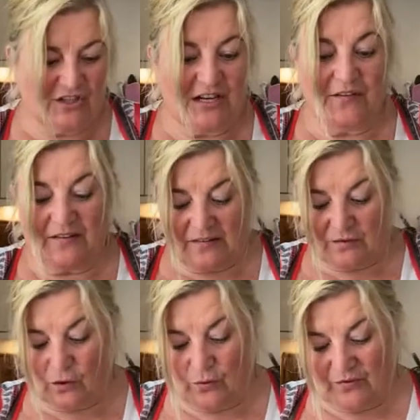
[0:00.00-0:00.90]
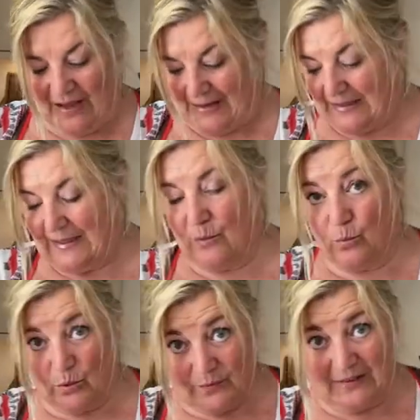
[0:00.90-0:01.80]
Now this is called technically a
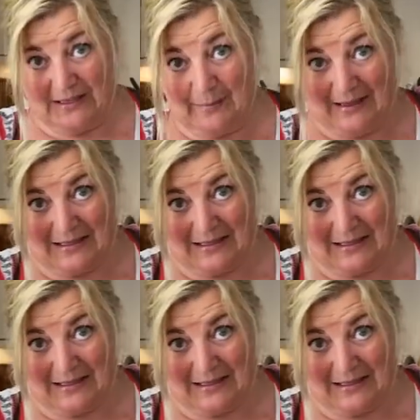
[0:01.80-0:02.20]
woozley bit.